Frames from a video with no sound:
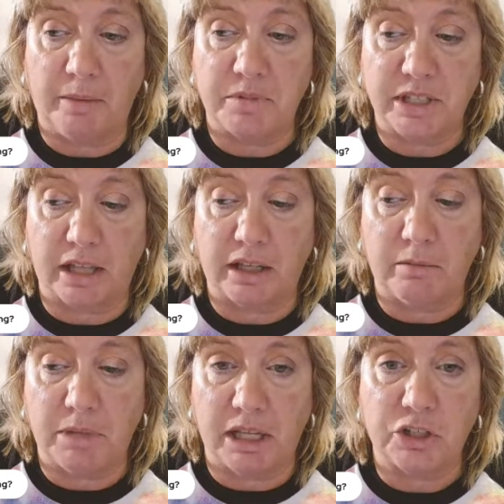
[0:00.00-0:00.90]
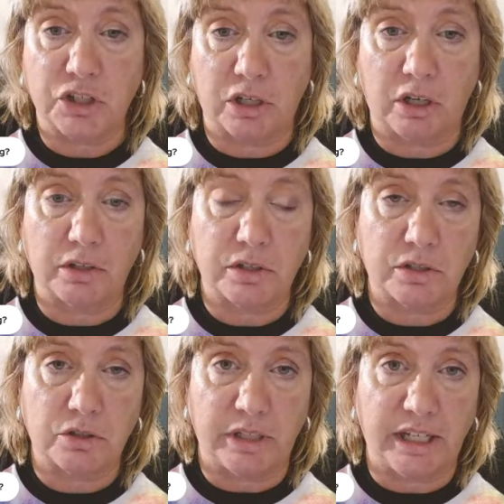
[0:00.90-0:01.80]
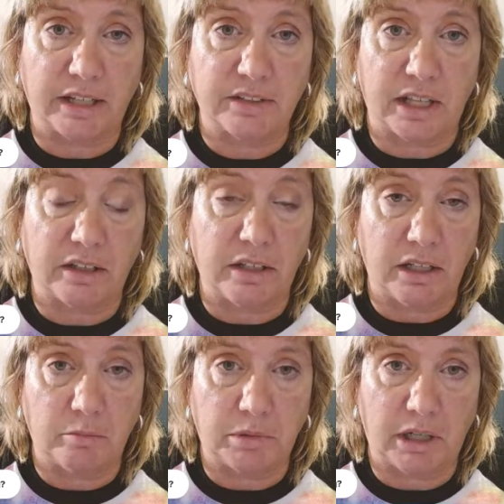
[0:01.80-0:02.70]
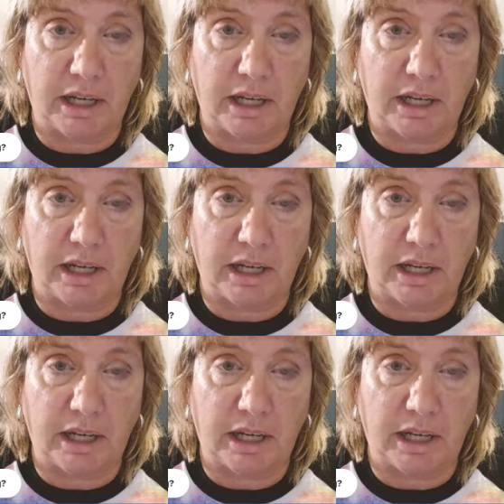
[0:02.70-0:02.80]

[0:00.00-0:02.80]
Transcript: I'm selling men's shirts, three X L and up.